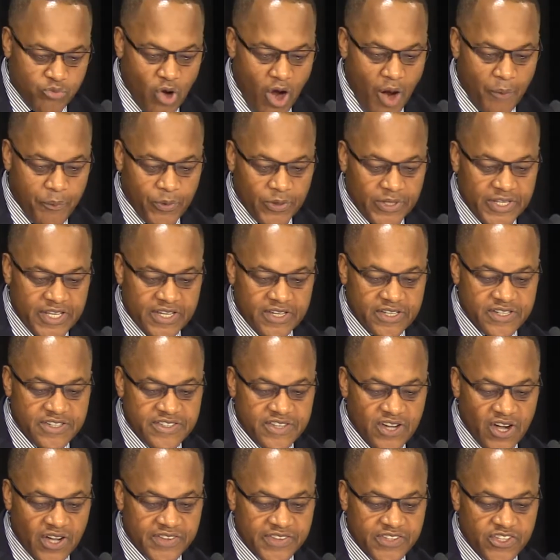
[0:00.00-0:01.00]
Properly
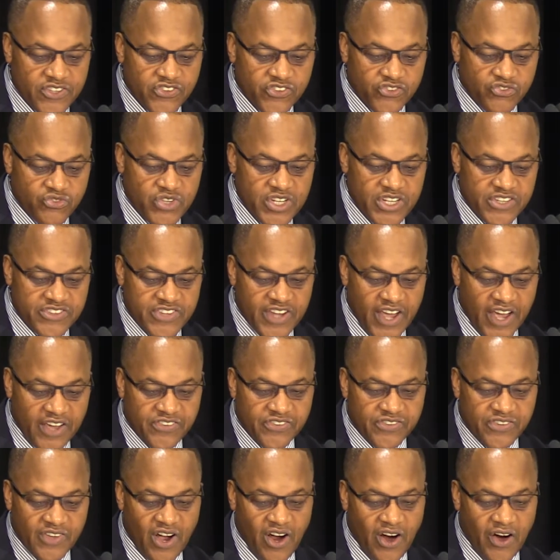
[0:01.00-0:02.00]
conducted street
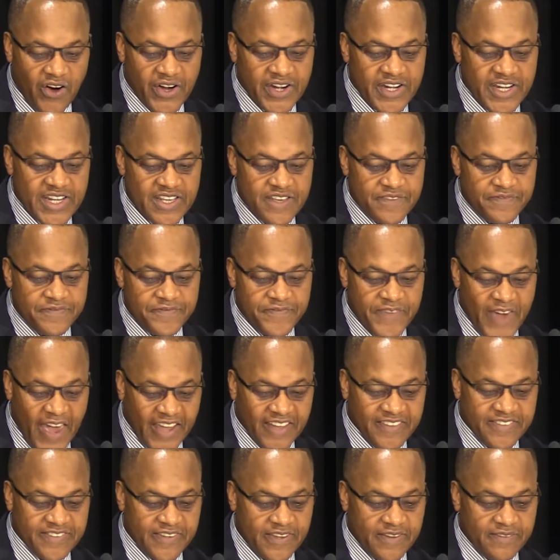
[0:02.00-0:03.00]
checks are an
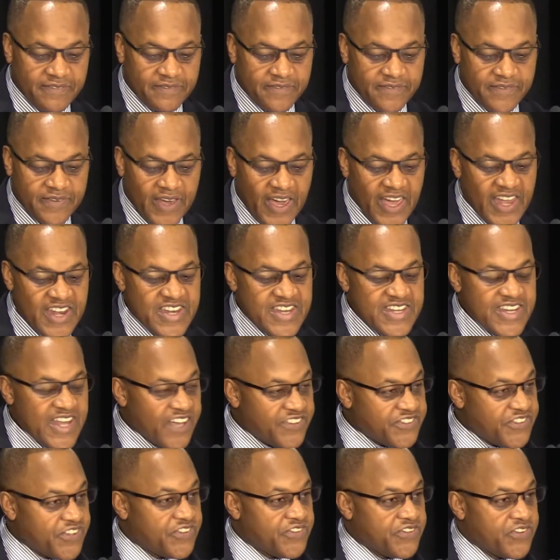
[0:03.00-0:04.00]
effective and
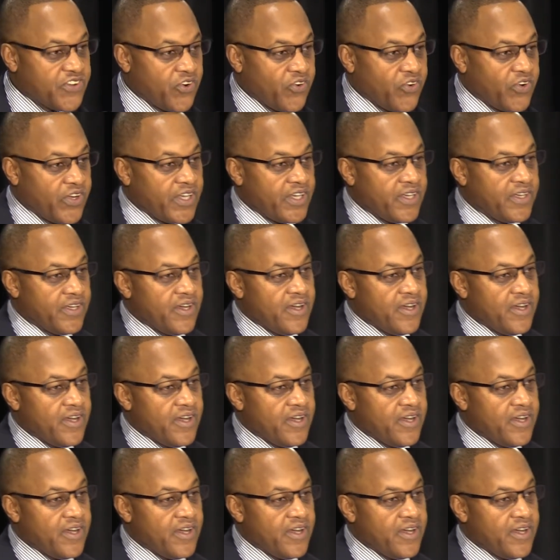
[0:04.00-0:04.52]
necessary